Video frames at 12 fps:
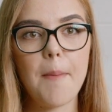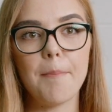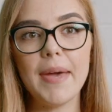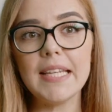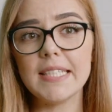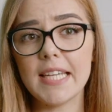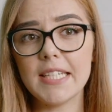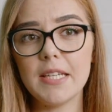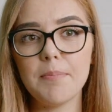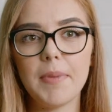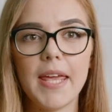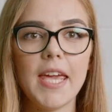Matt
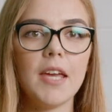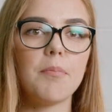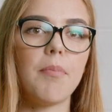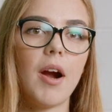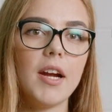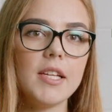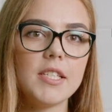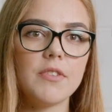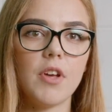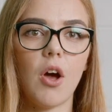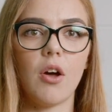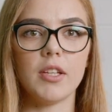Daddy playing Pirates
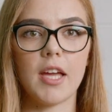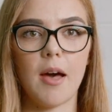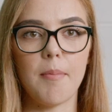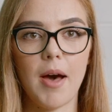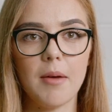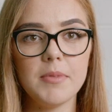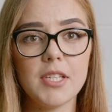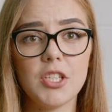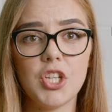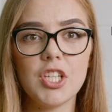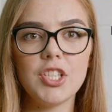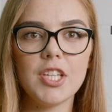on Kabam
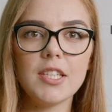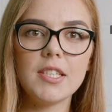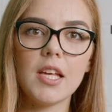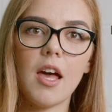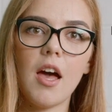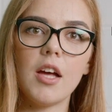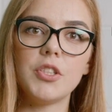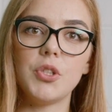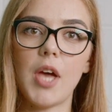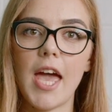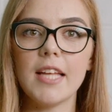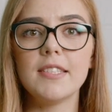suggested
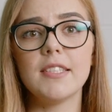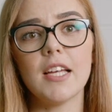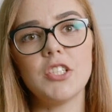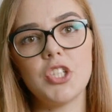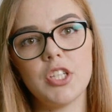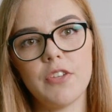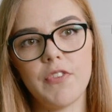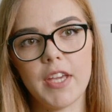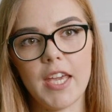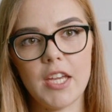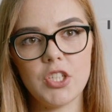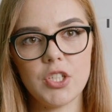to add such
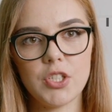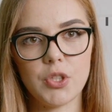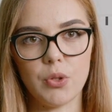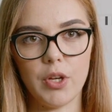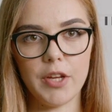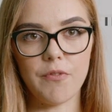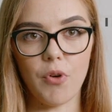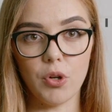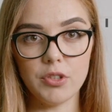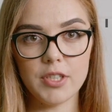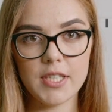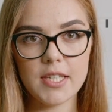notifications to League
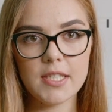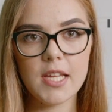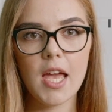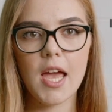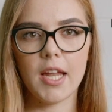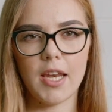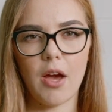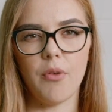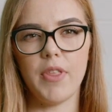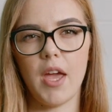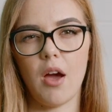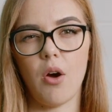fortresses. Now
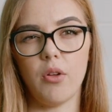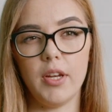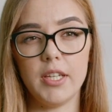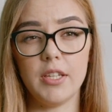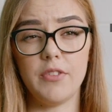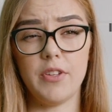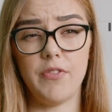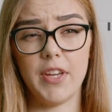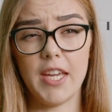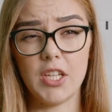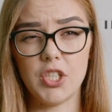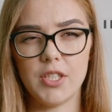there are only
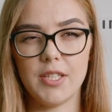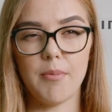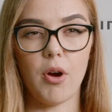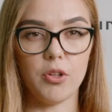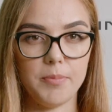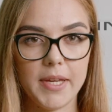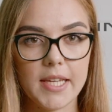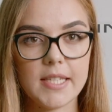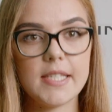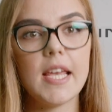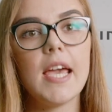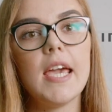notifications about
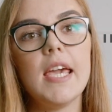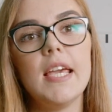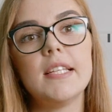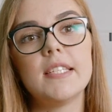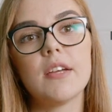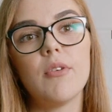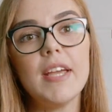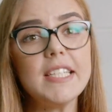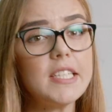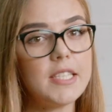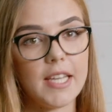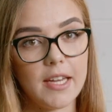beacons. It's a great
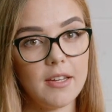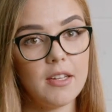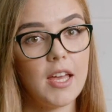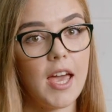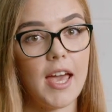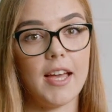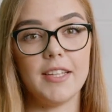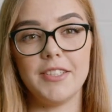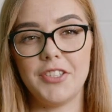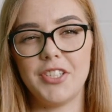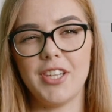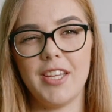idea
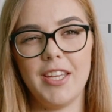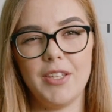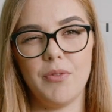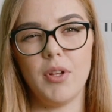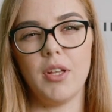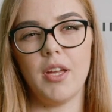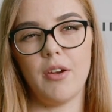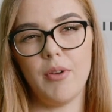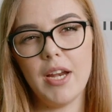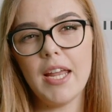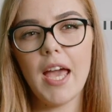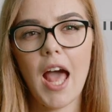and it will
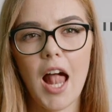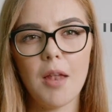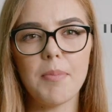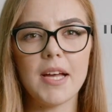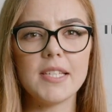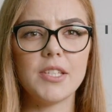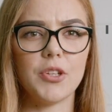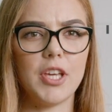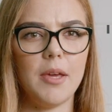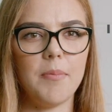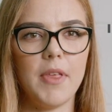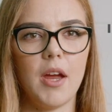really help us to
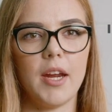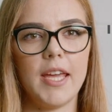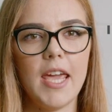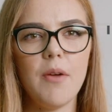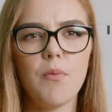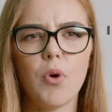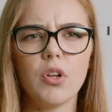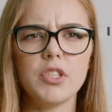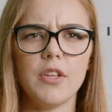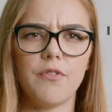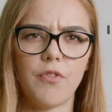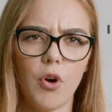keep their game world
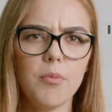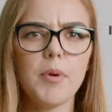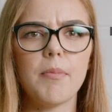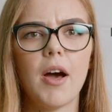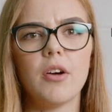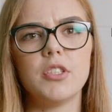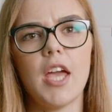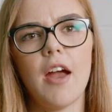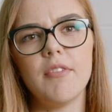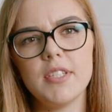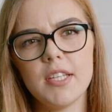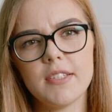informed about
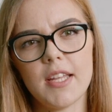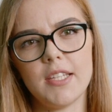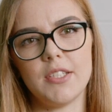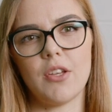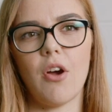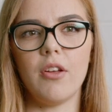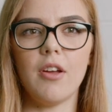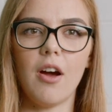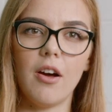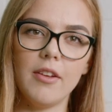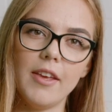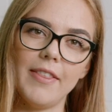everything that is going
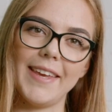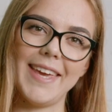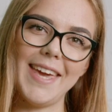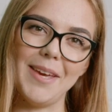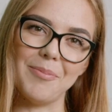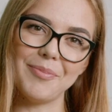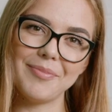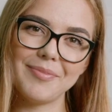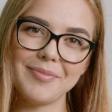on in the game.